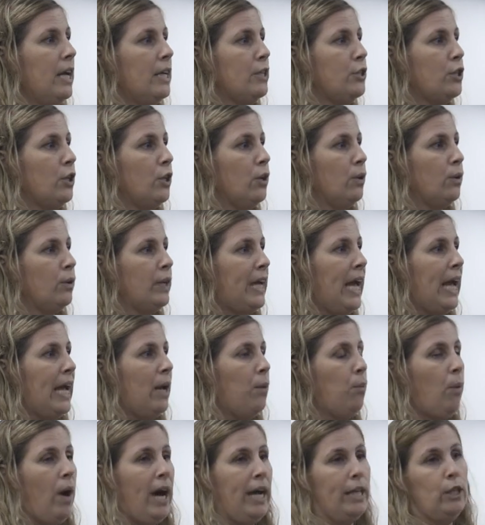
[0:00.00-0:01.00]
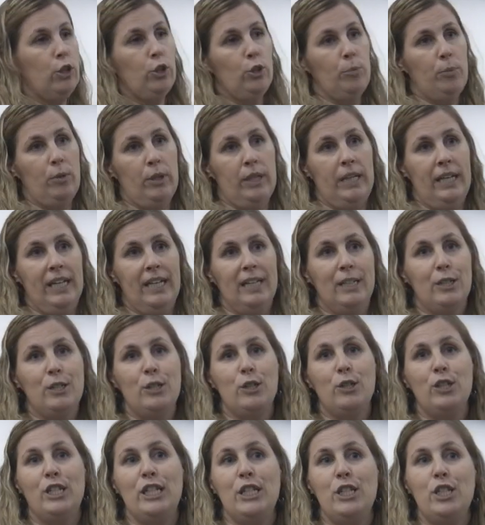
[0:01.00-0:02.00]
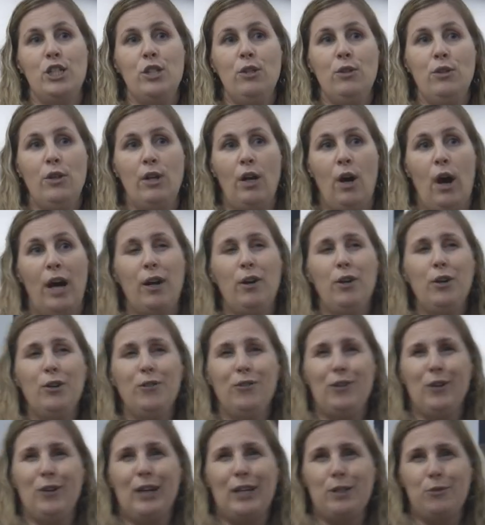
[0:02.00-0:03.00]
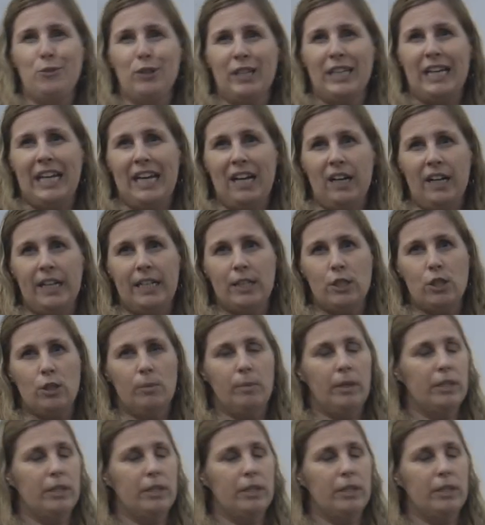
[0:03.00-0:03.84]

So KY lubricant. So did you know, I don't know if you guys really carry it so